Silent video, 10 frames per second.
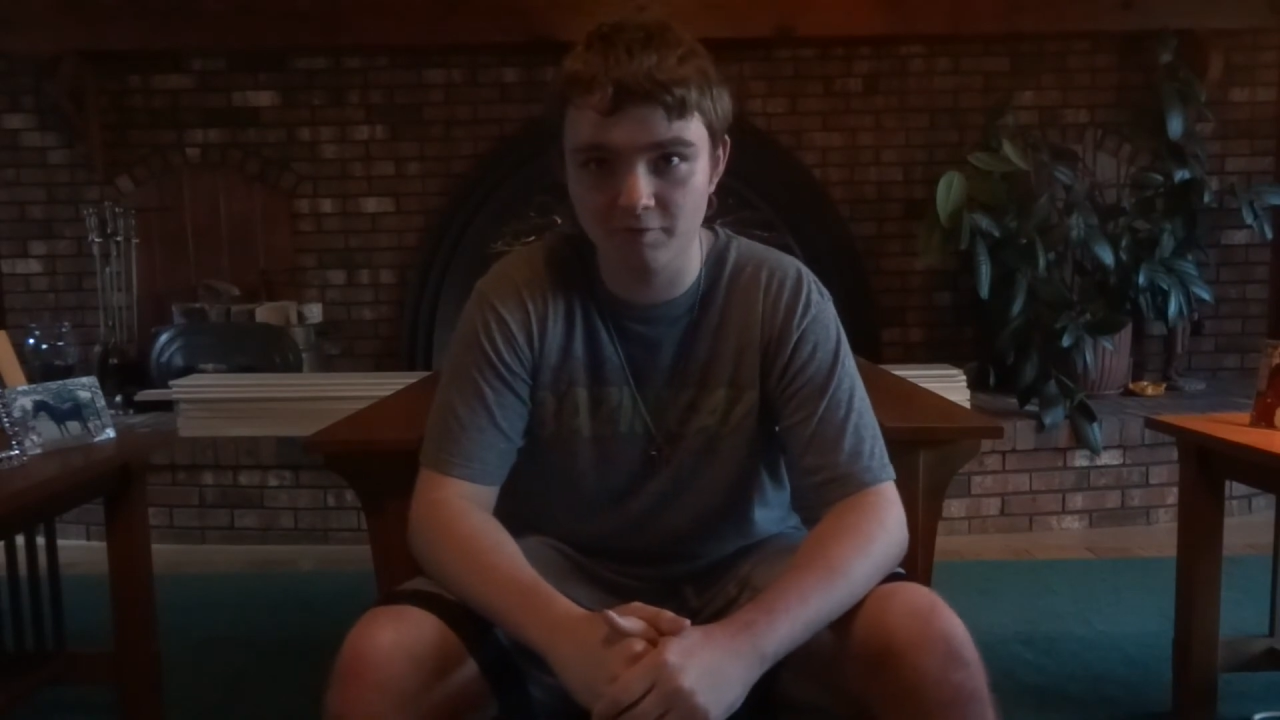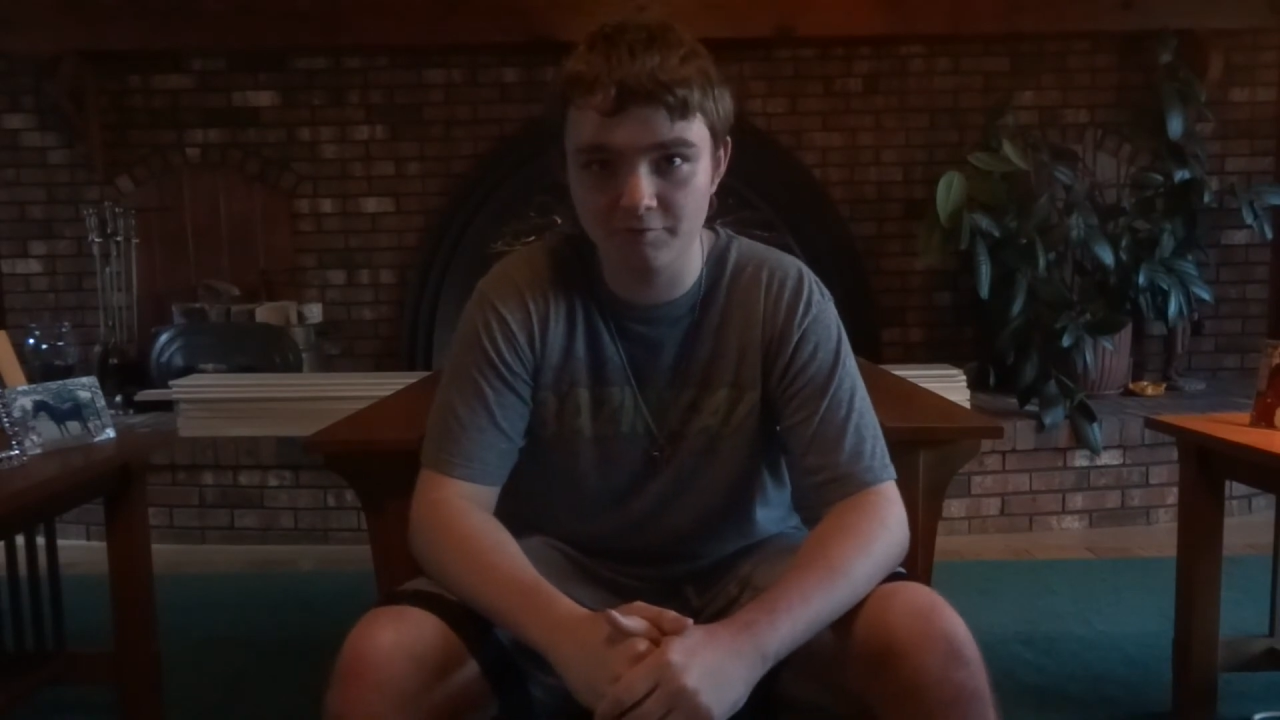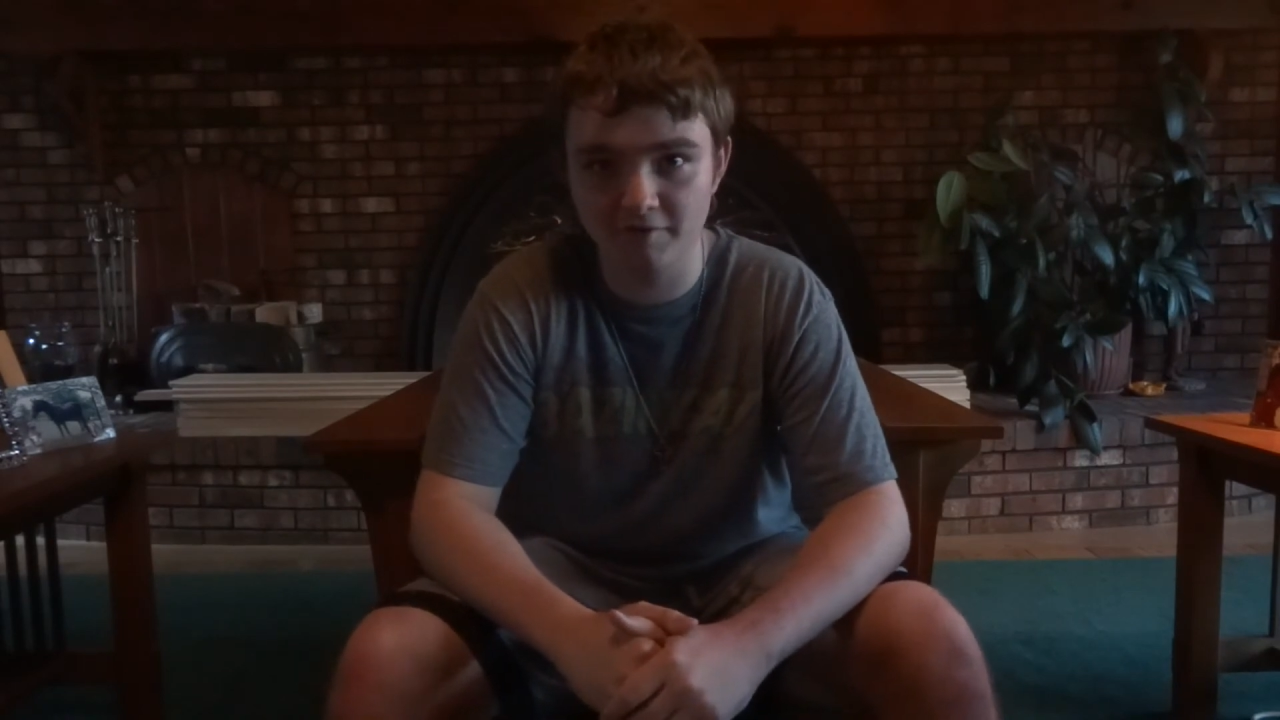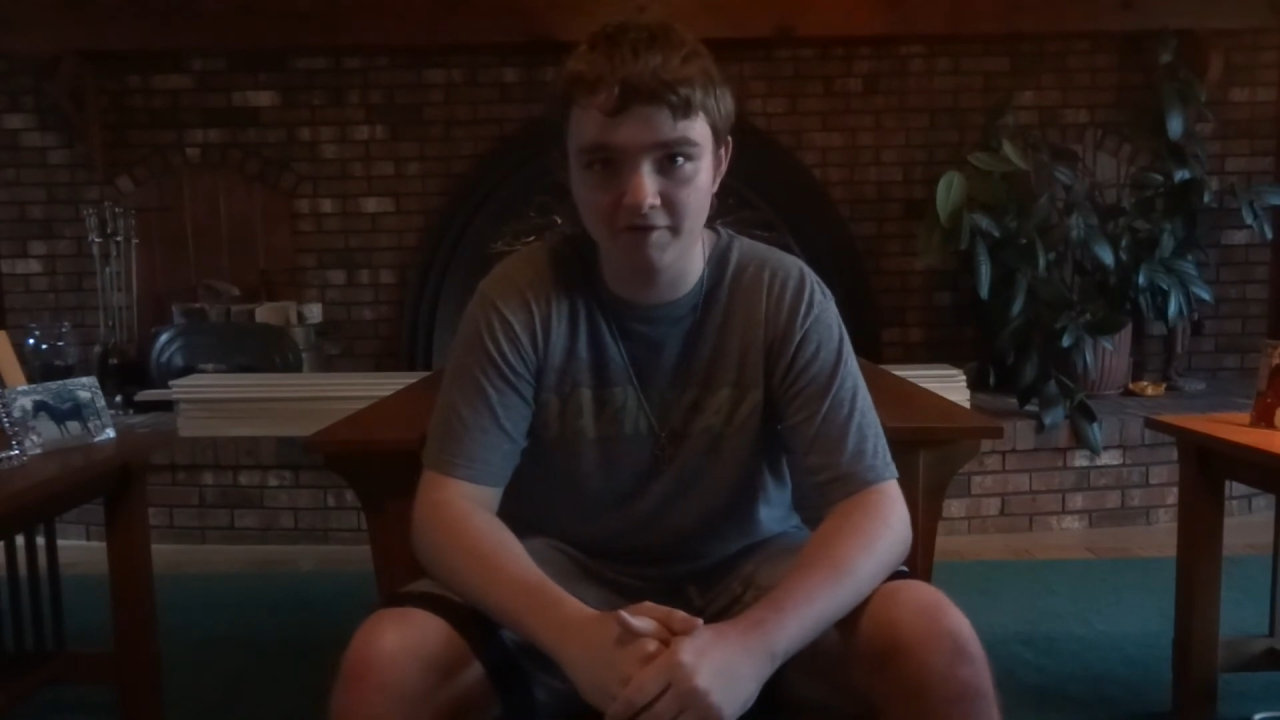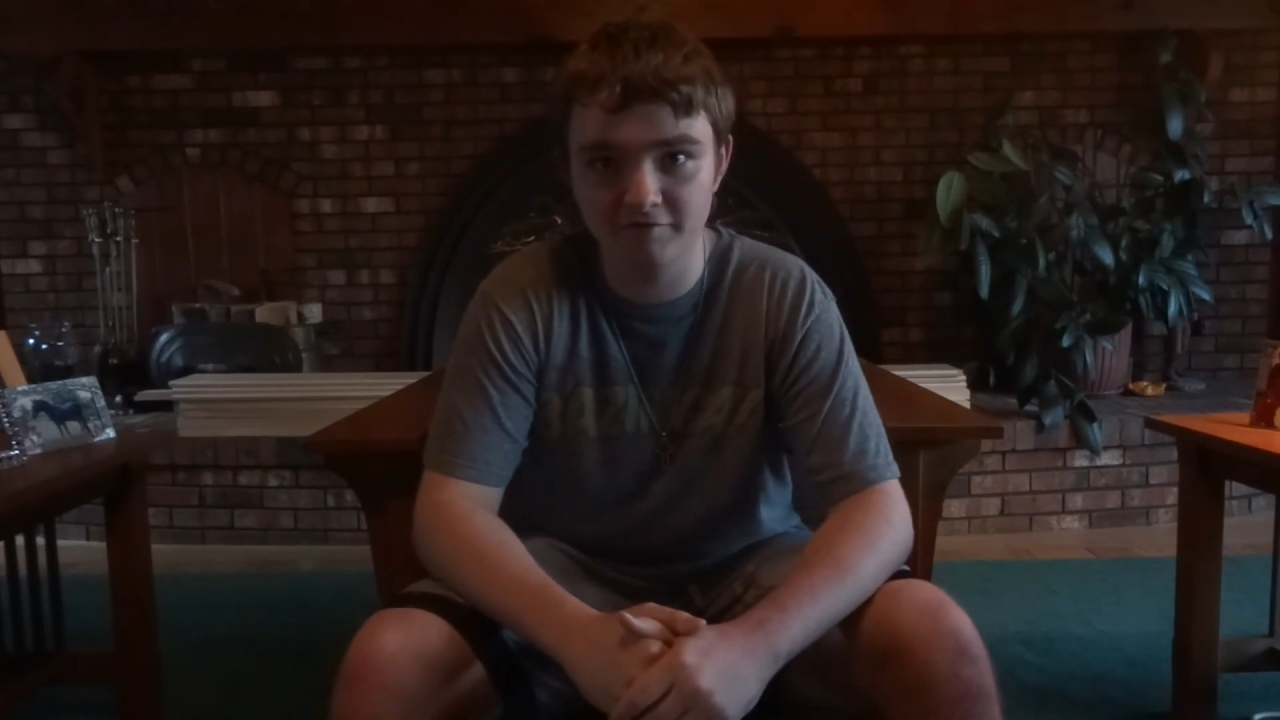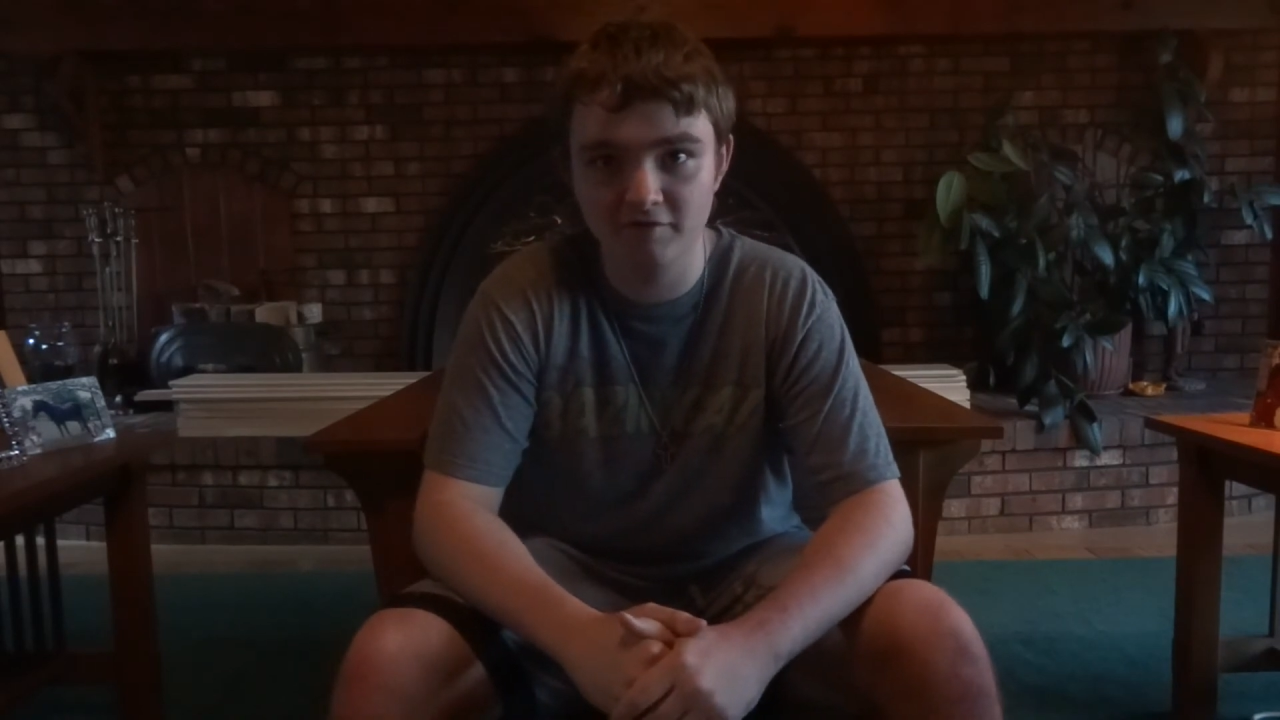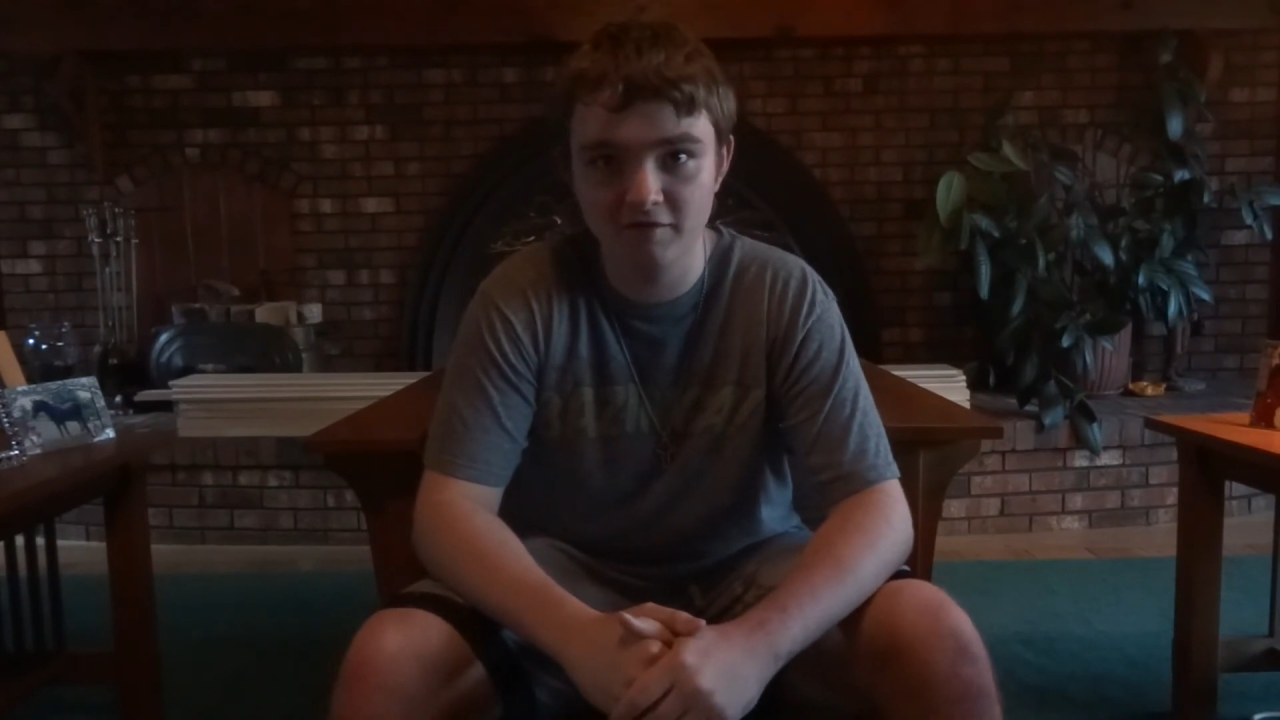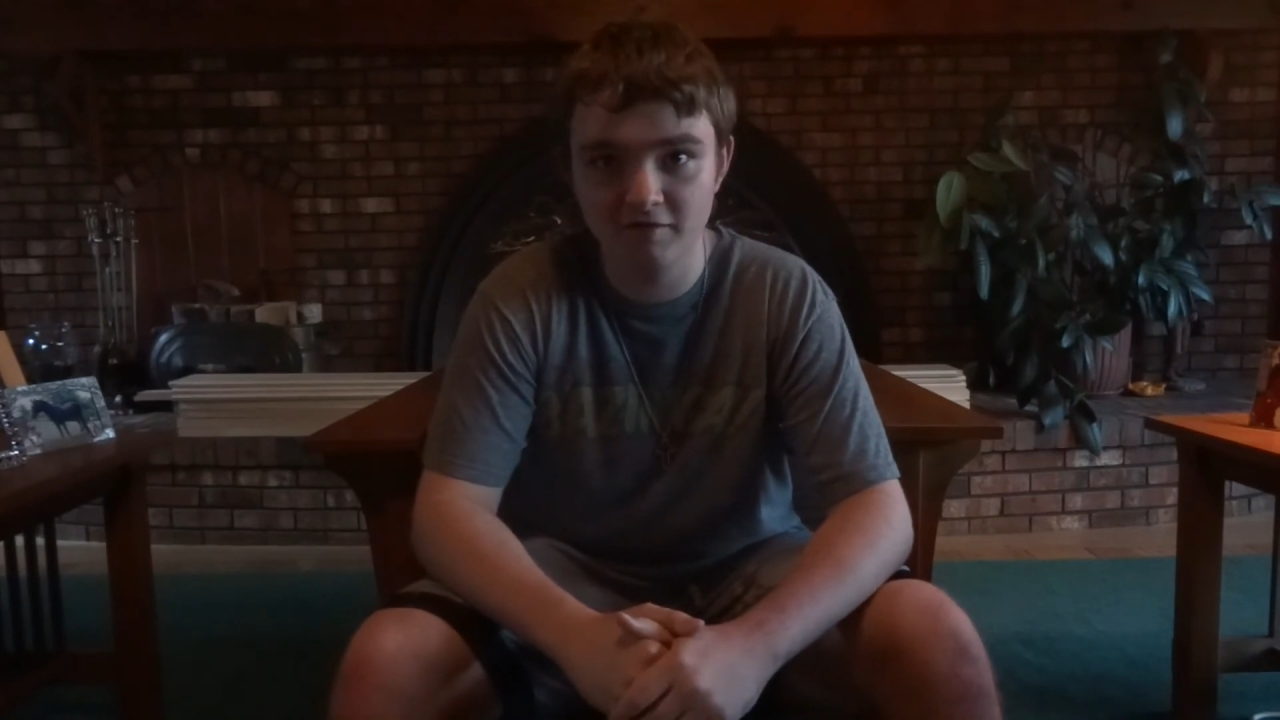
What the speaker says: Wuthering Heights